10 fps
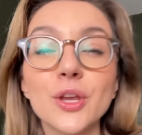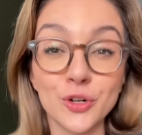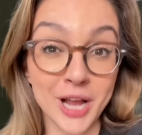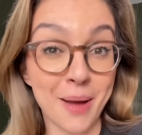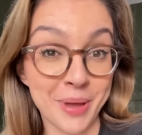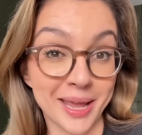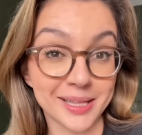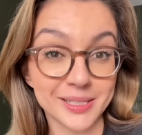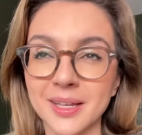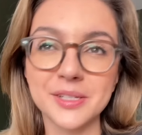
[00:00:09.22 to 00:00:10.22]
your top
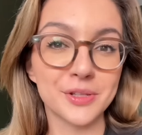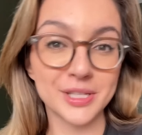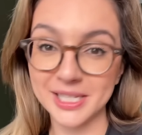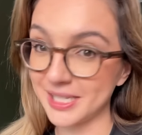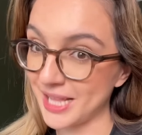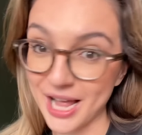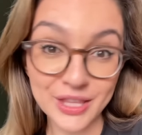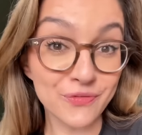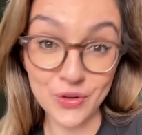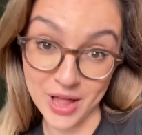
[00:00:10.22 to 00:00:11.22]
hits. So this is not the
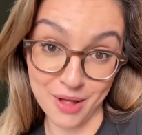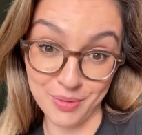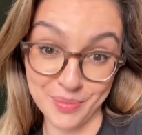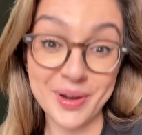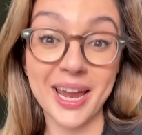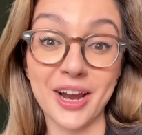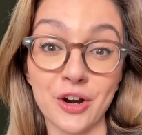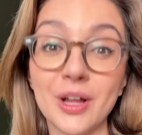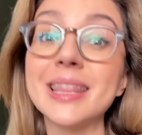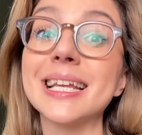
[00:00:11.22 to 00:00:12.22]
full album, okay,
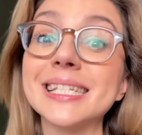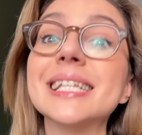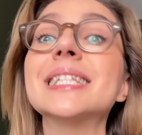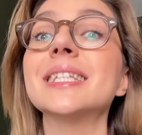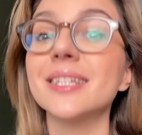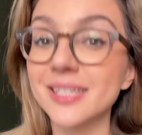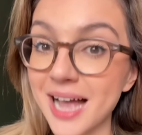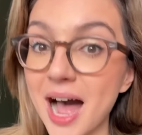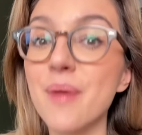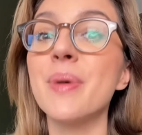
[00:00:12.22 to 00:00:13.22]
girl? This is the
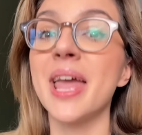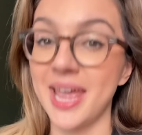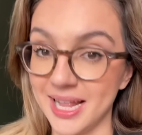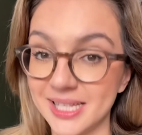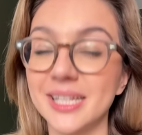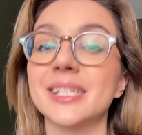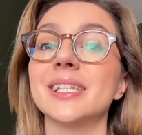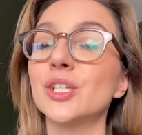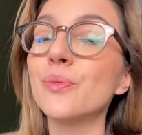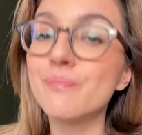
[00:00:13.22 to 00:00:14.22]
top hits. This is
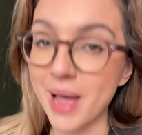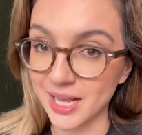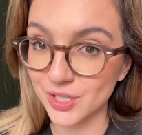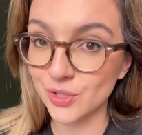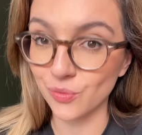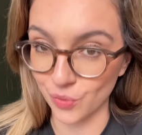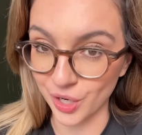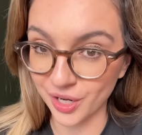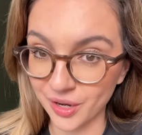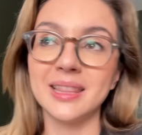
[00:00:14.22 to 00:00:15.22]
your best
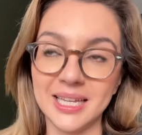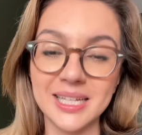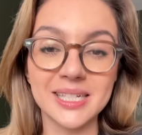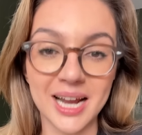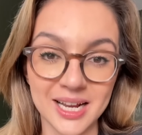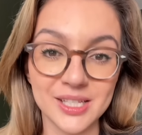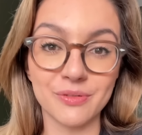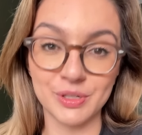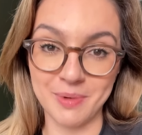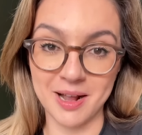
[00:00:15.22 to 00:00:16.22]
work. These kinds of
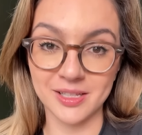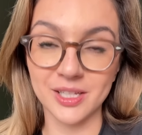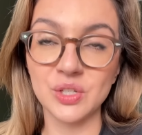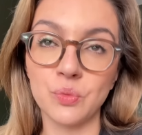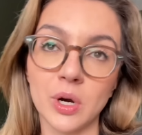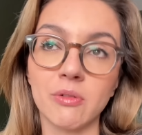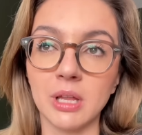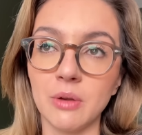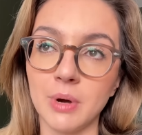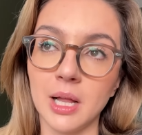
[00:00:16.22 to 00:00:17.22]
responses work really
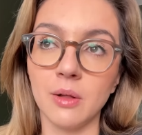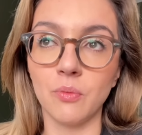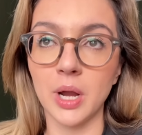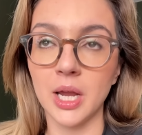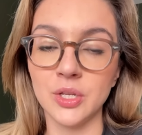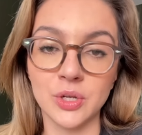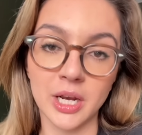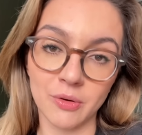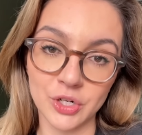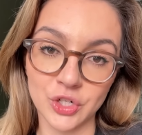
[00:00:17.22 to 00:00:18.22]
well when you get a
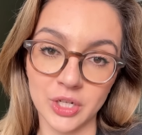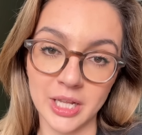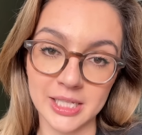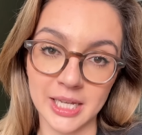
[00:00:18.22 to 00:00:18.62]
question that's